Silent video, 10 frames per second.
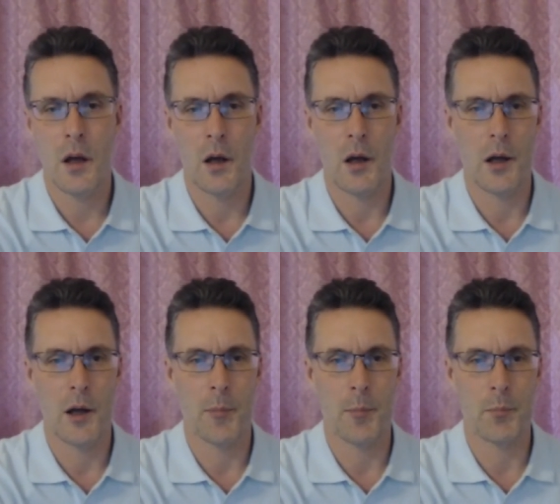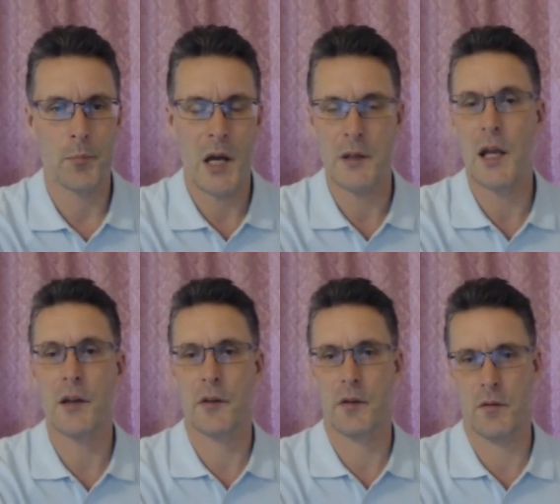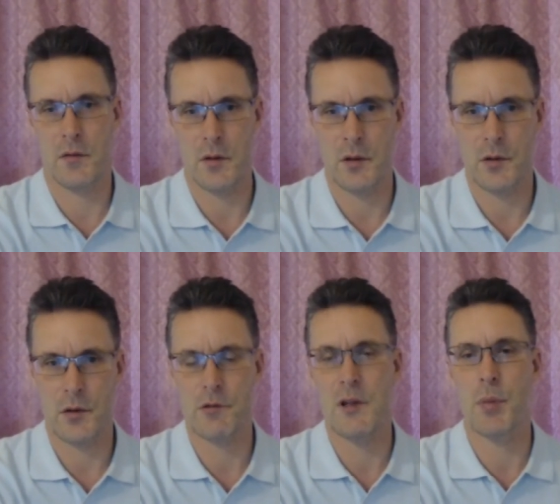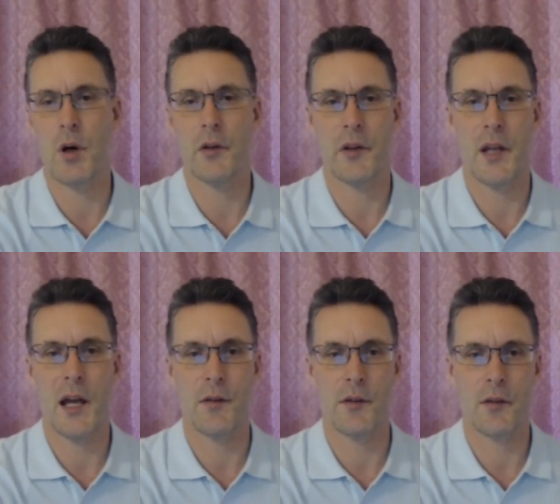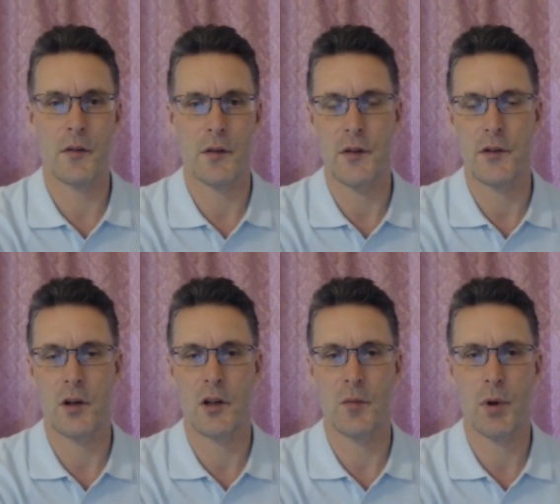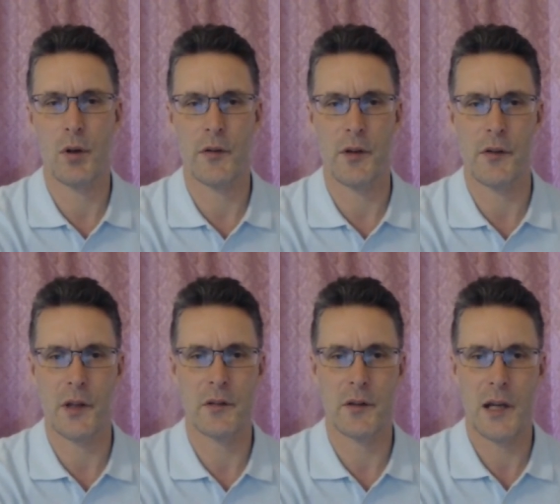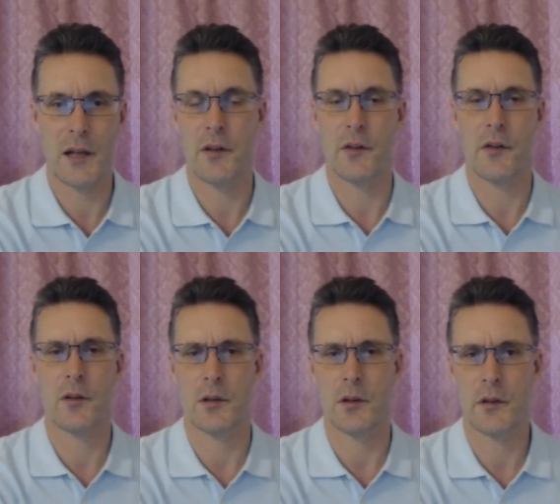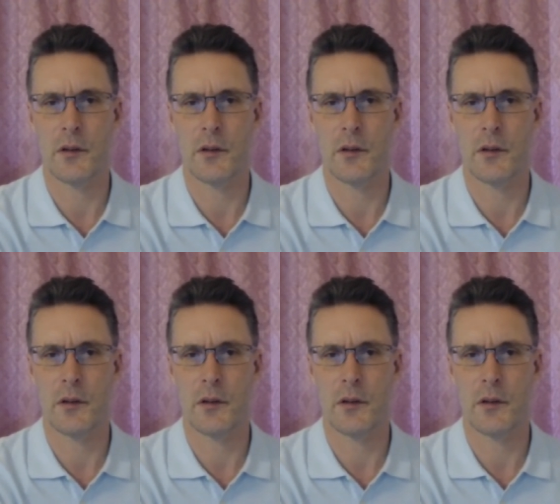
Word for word: Um, and yet, the Green Party has these kind of policies at, at its heart.